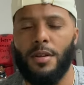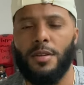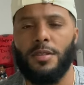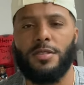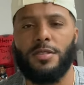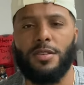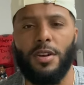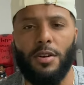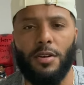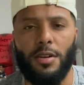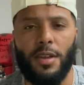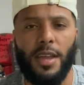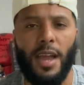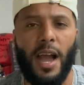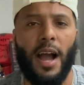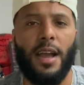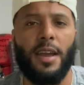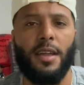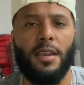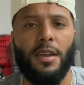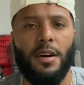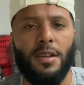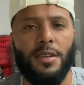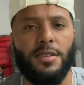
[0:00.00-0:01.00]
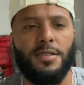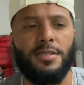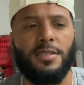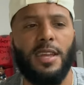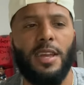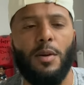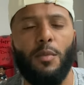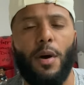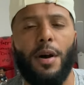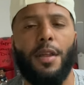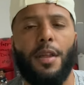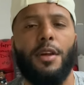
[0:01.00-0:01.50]
Turki, I can
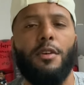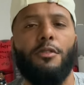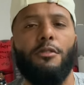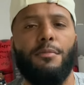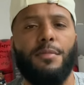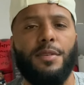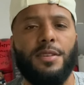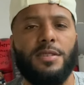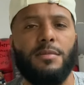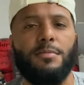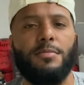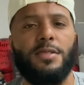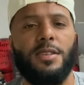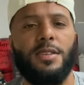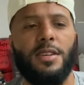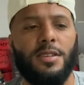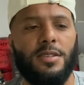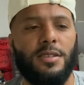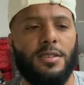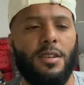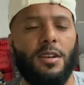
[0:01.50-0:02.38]
understand why there will be some tension